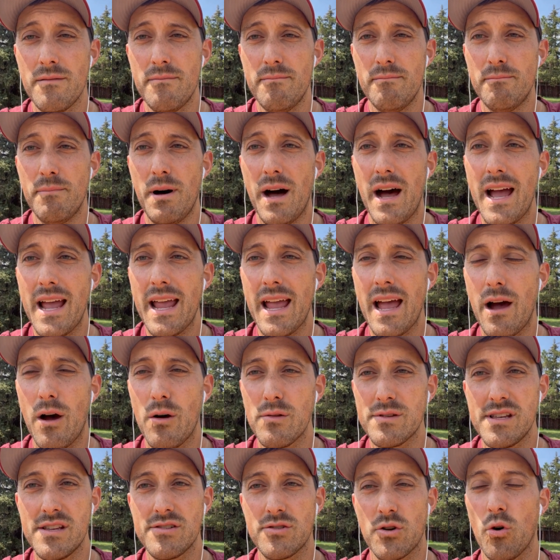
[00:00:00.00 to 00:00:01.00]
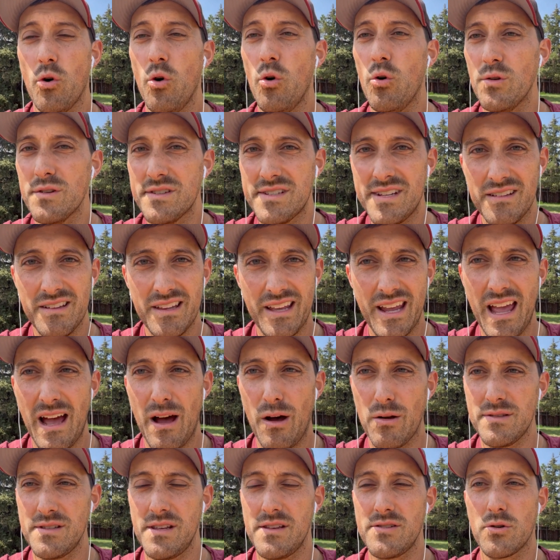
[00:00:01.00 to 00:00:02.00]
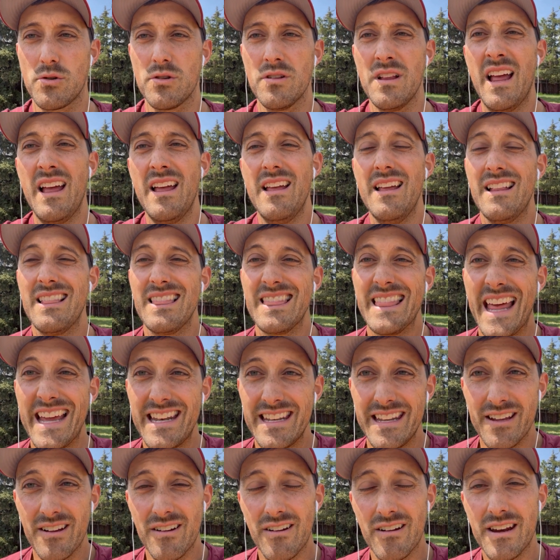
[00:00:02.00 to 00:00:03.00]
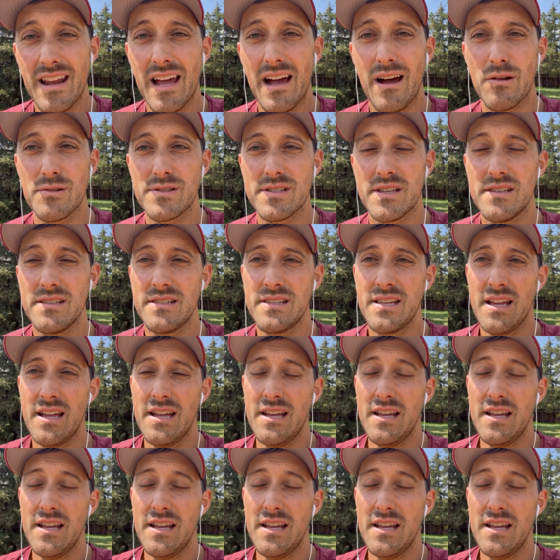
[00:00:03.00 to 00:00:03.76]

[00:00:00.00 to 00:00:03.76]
buying houses or wholesaling houses or lending on houses